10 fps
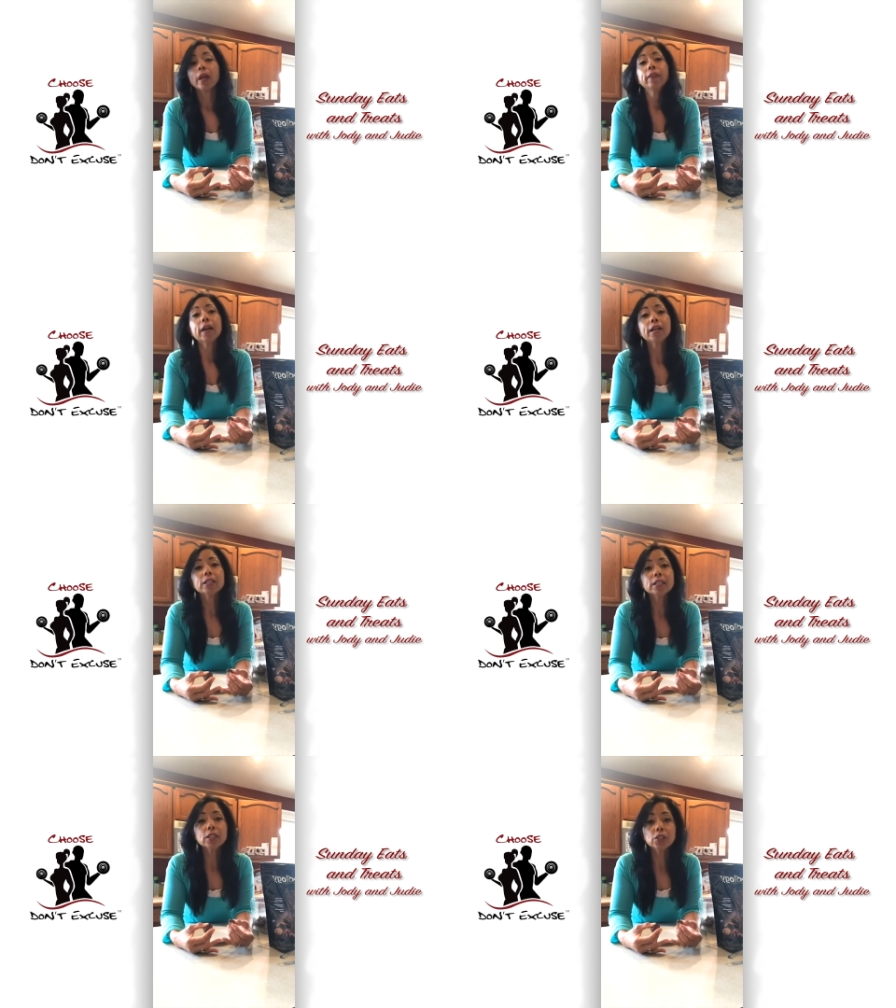And that
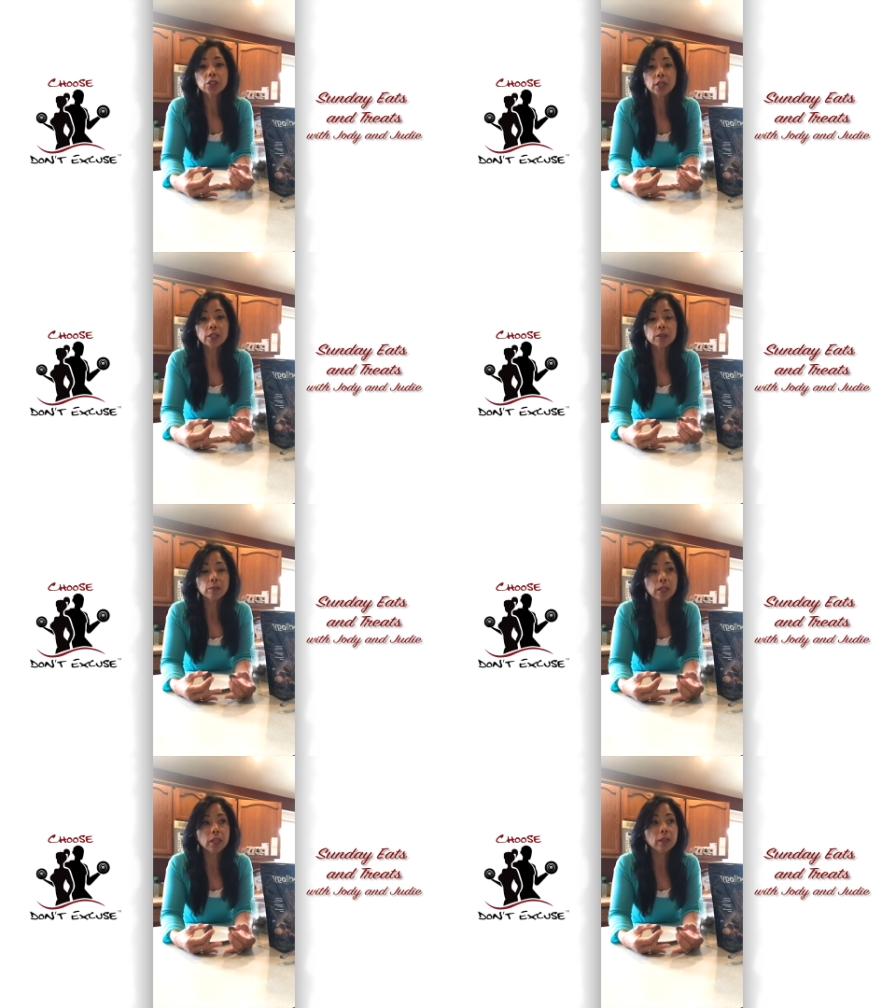doesn't just
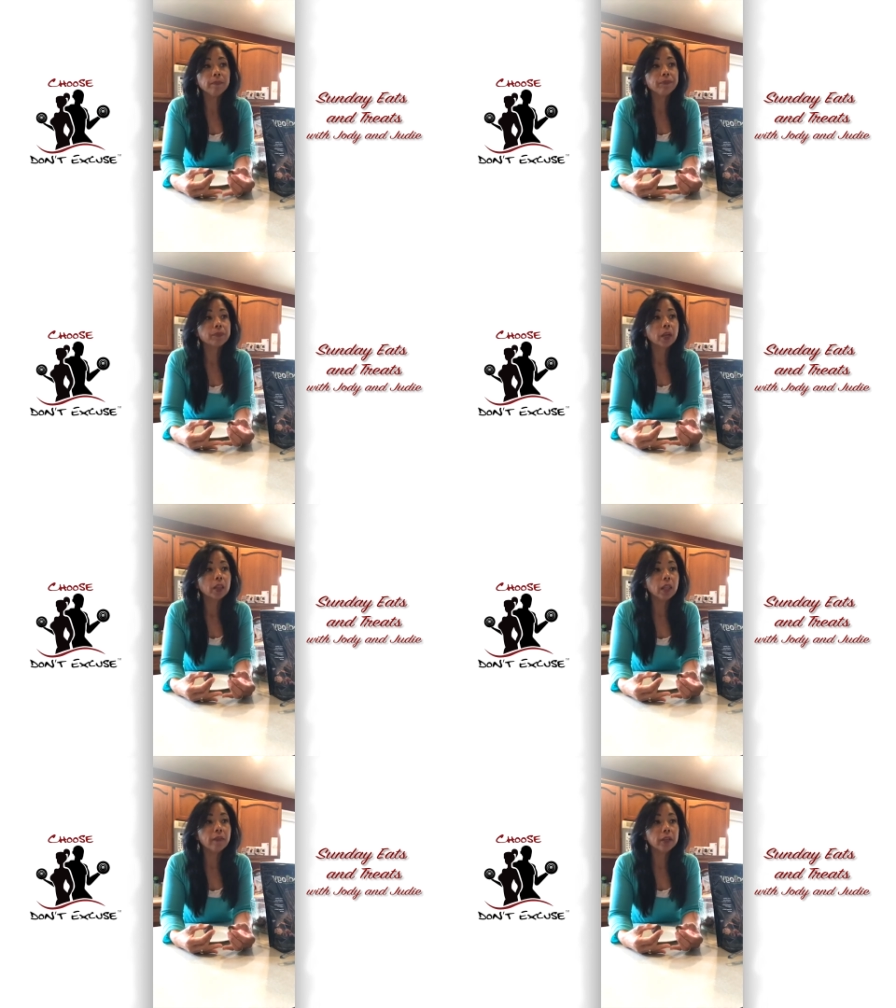mean
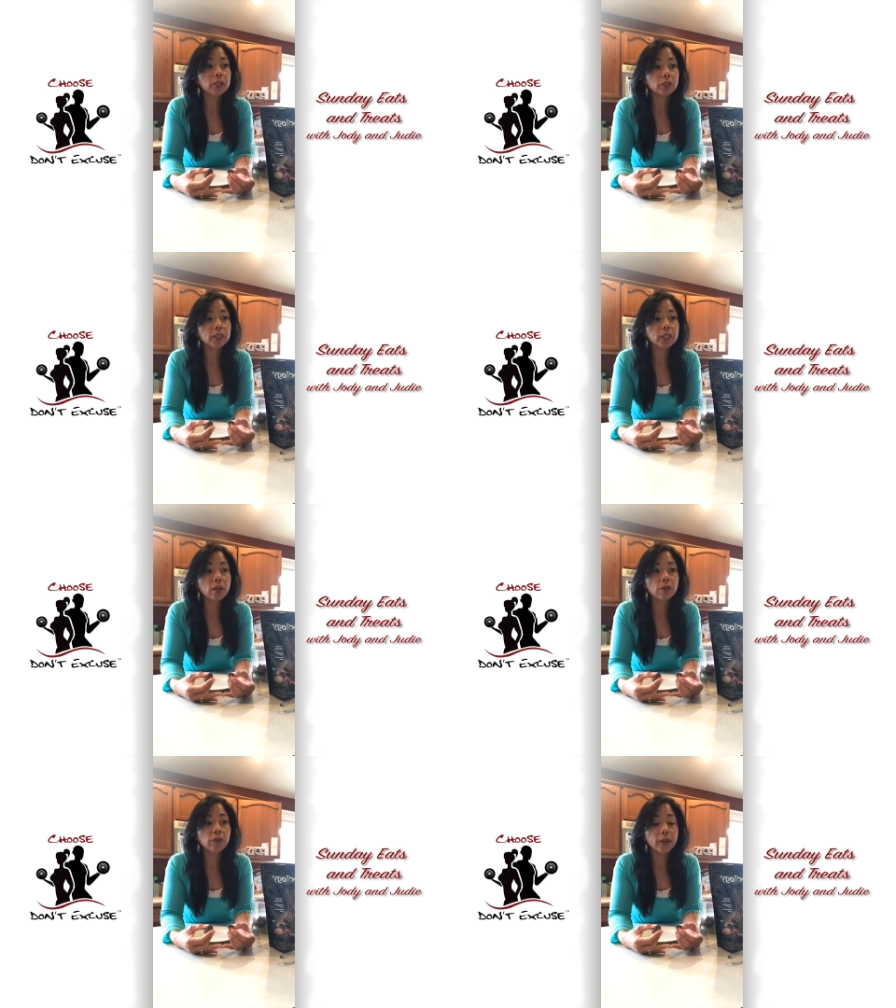loving
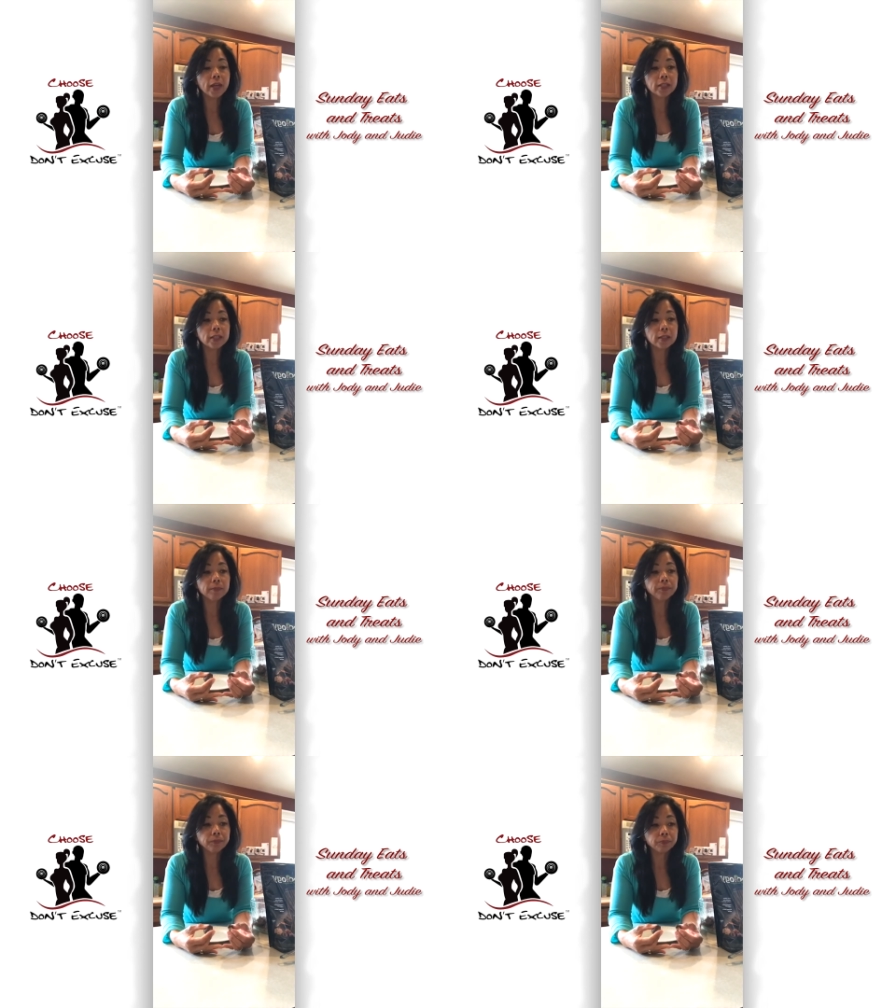yourself as
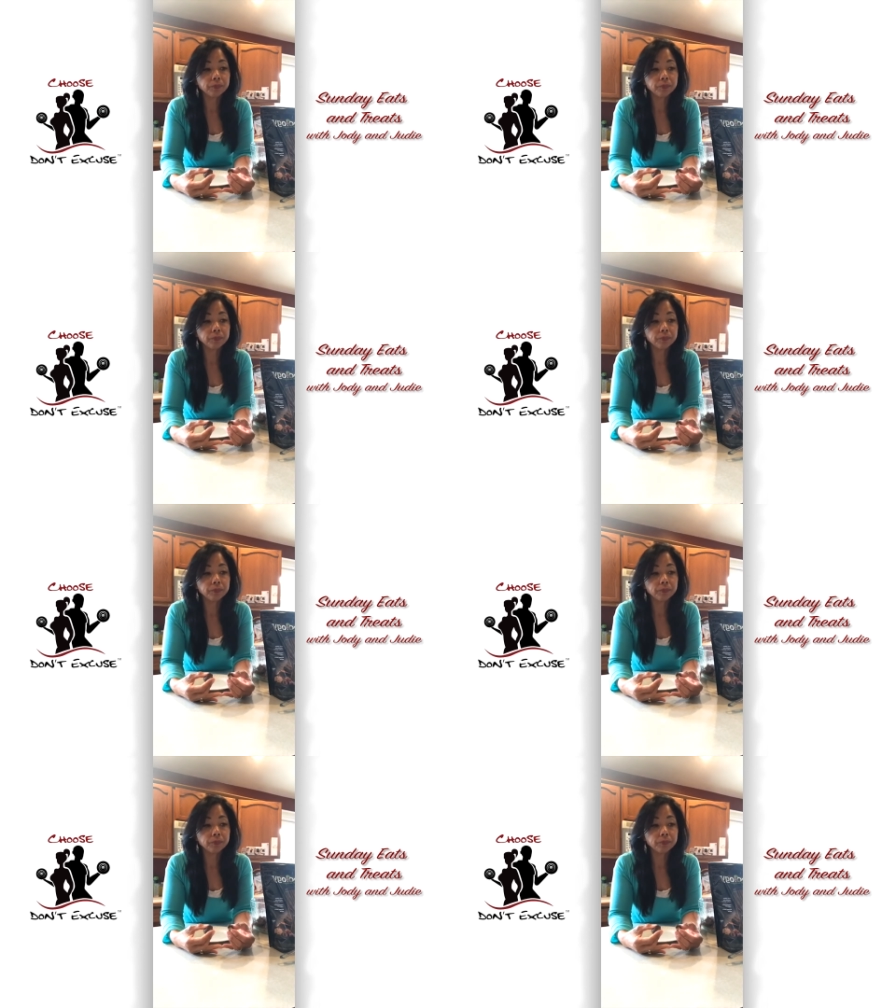in